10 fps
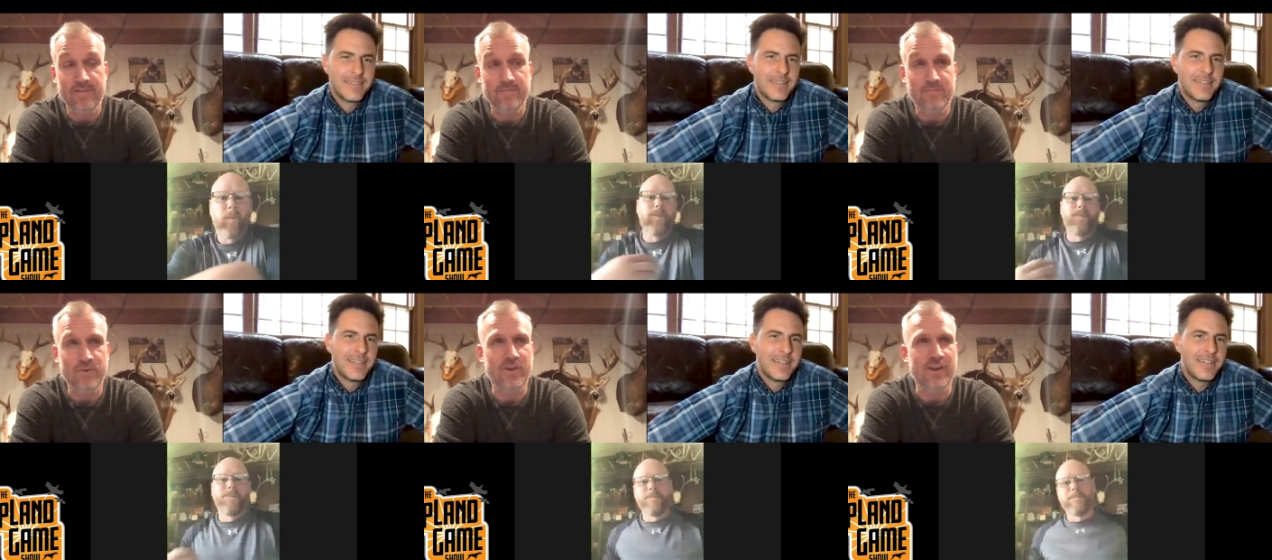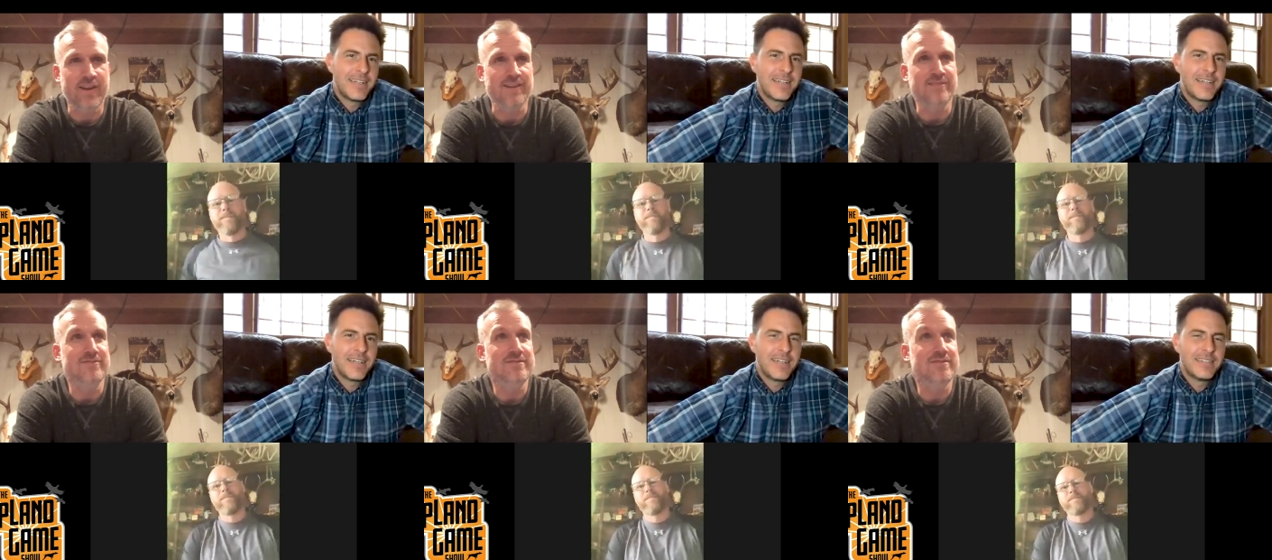Speaker 1: Bird hunting.
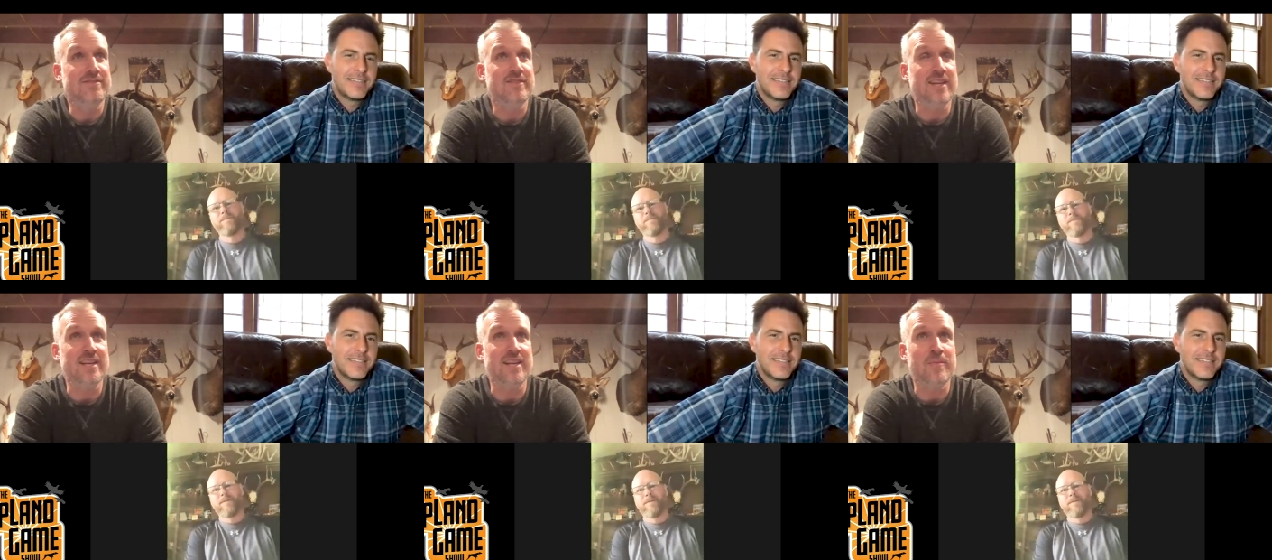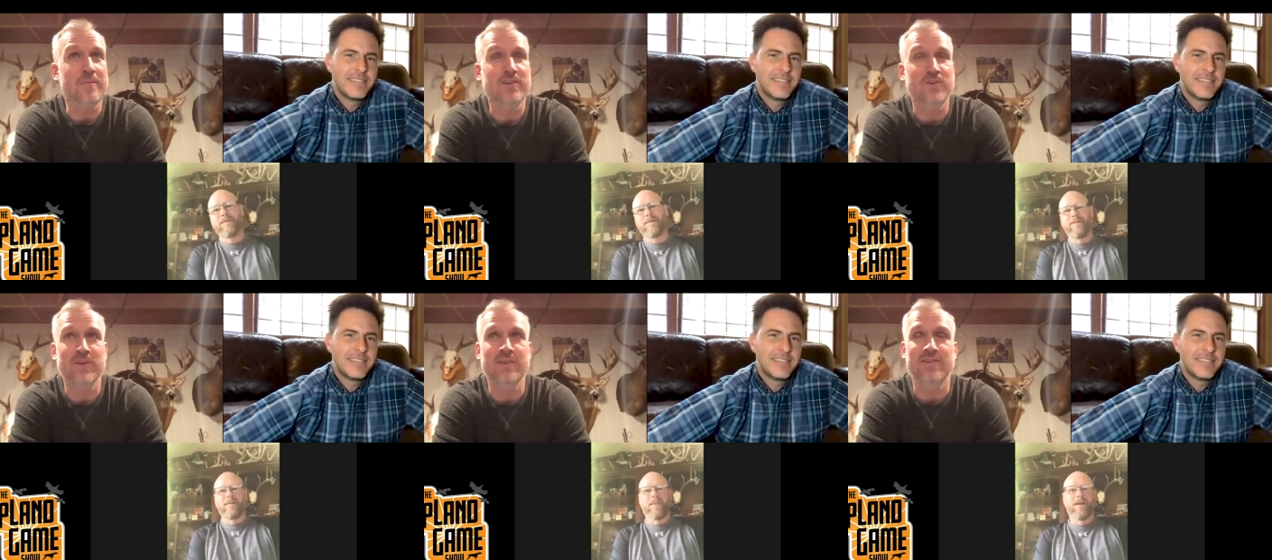Didn't come
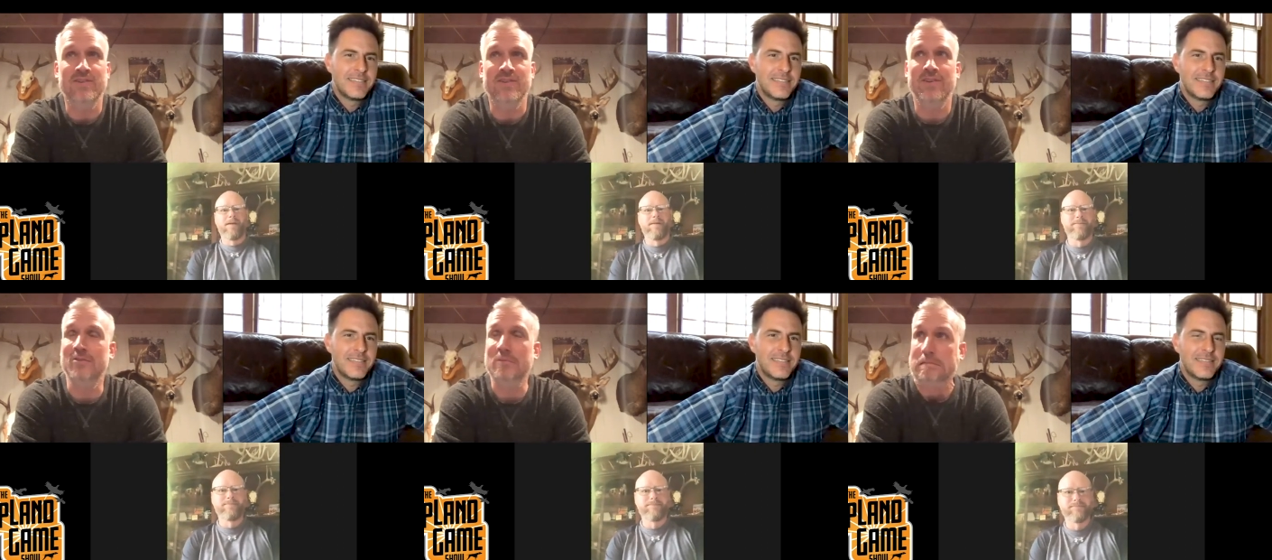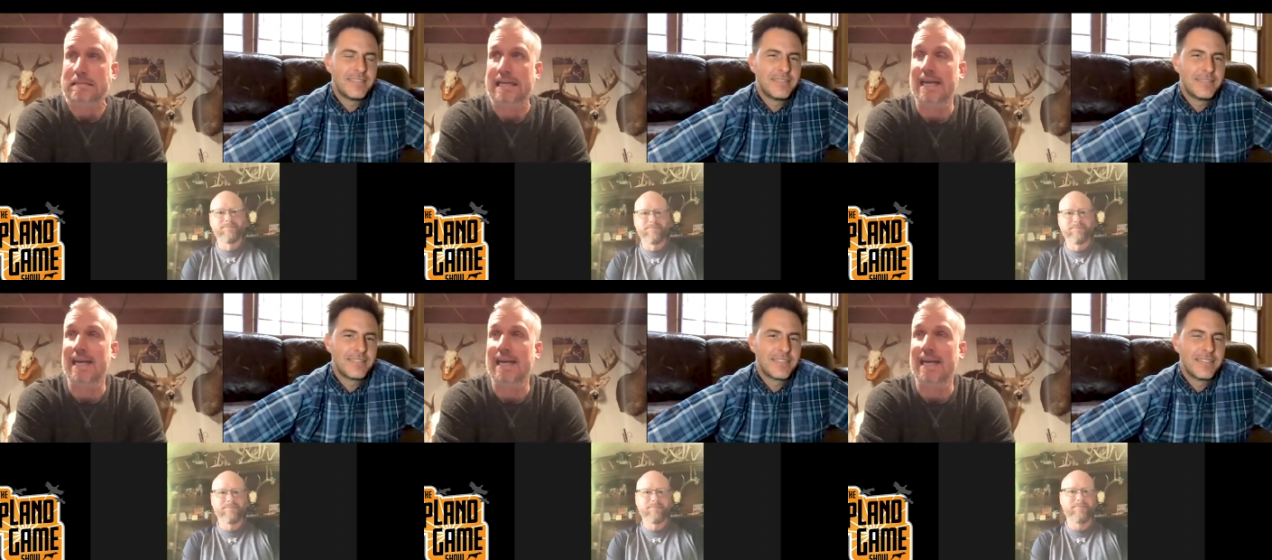into it until
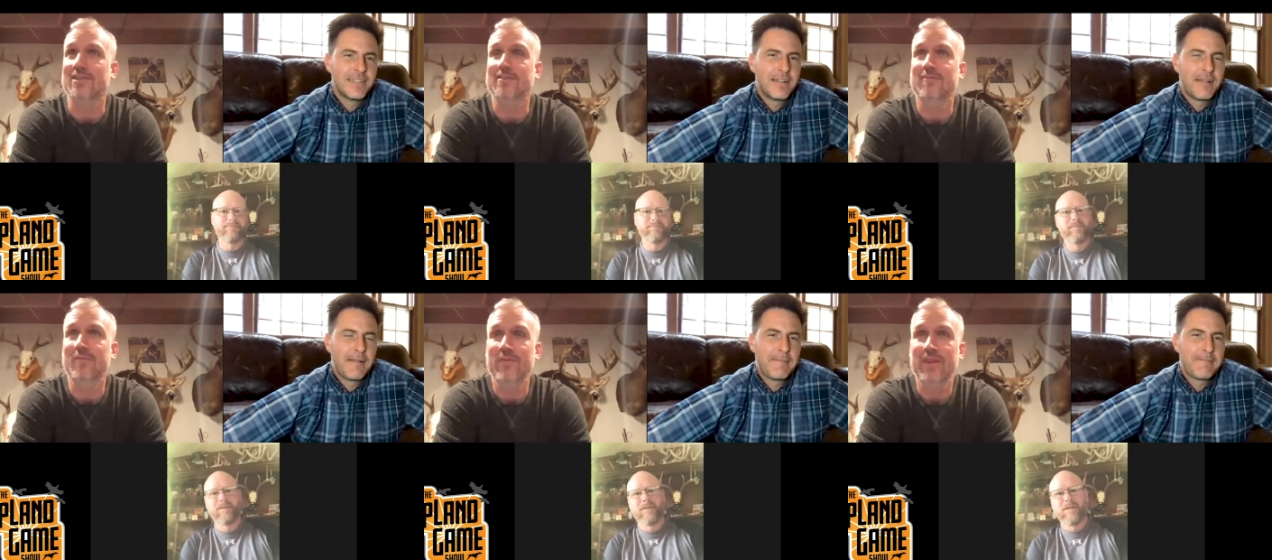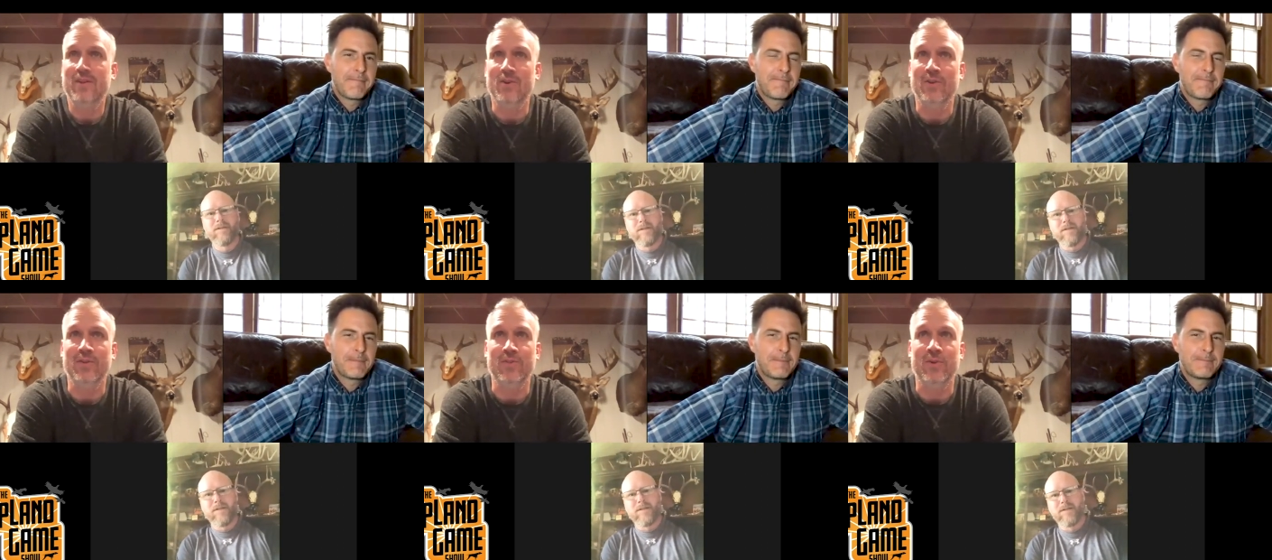gosh,
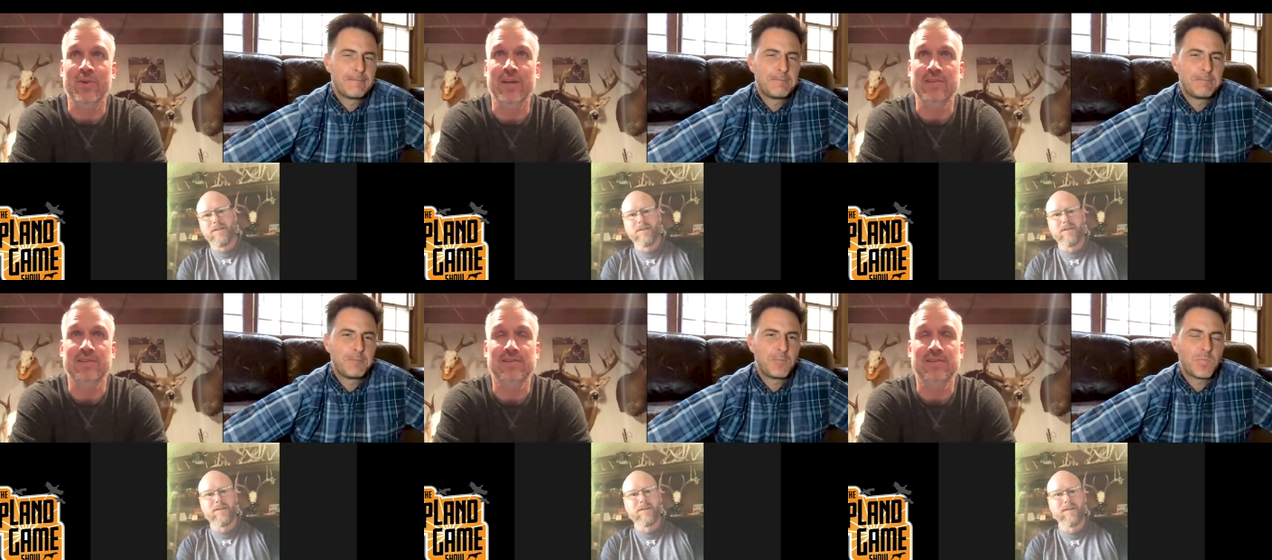early 30s.